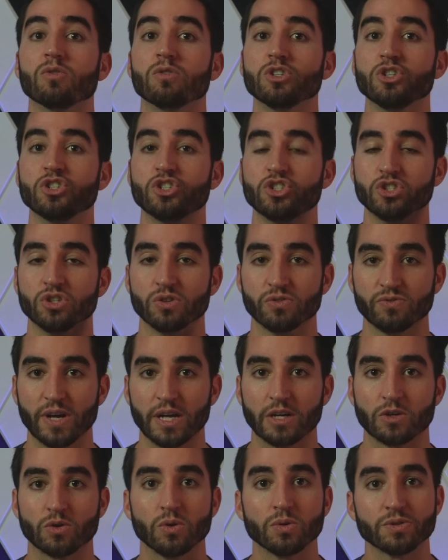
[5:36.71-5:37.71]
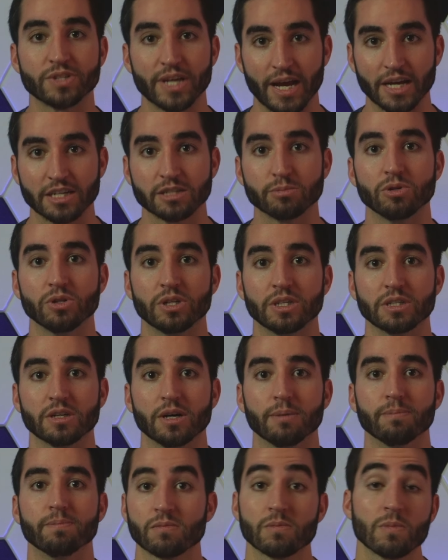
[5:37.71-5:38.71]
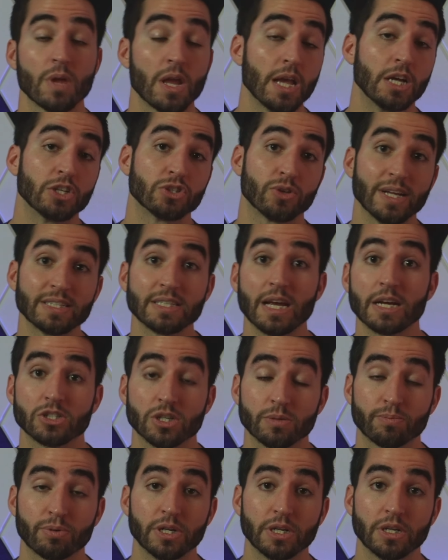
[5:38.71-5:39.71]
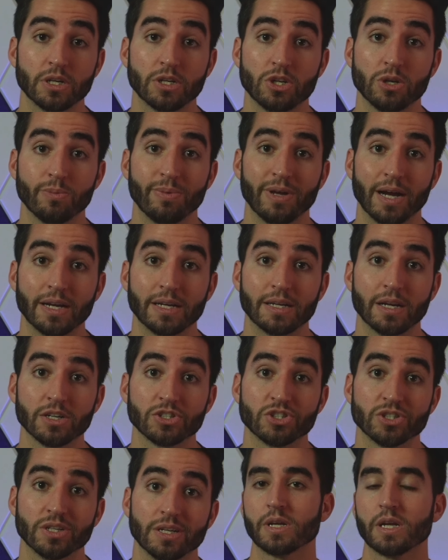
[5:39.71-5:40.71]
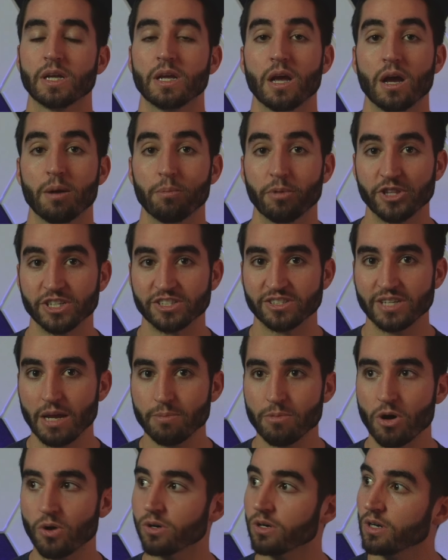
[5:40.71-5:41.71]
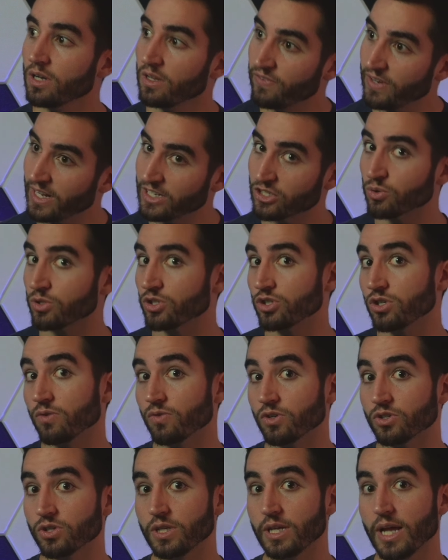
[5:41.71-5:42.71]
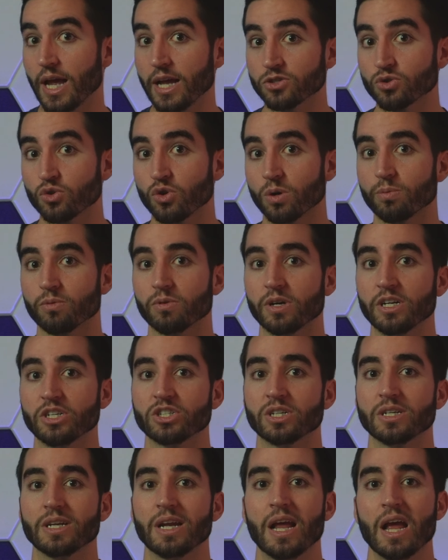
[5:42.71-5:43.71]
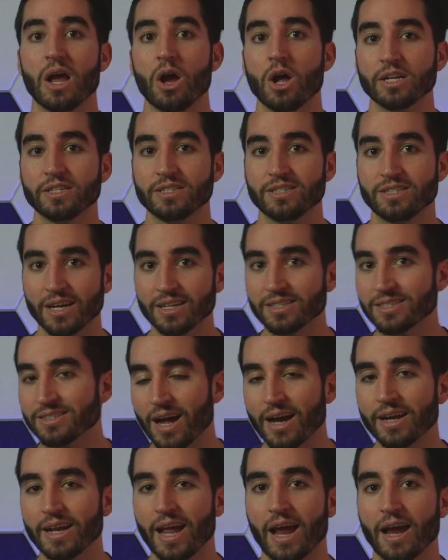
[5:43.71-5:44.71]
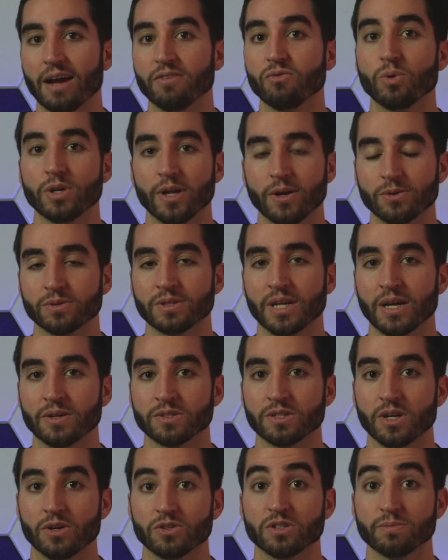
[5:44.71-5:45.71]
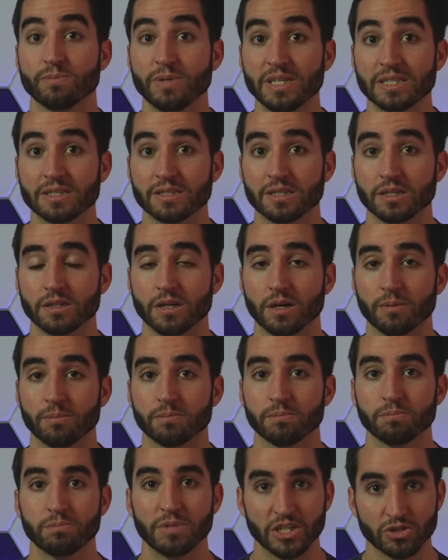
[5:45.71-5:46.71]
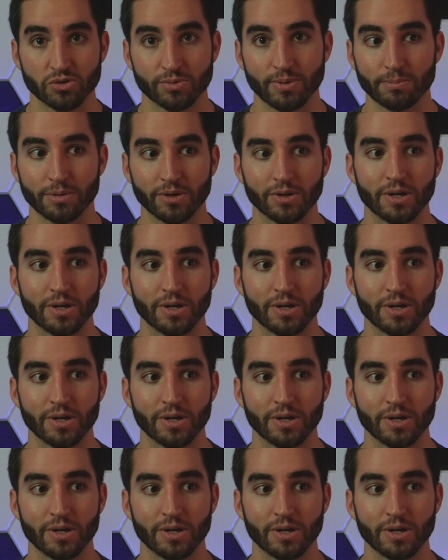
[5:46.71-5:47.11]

reduces your federal taxable income. So that's actually a pretty good QBI deduction. But the same owner, if he had switched over to the S Corporation, does not have $100,000 of business income. Because remember,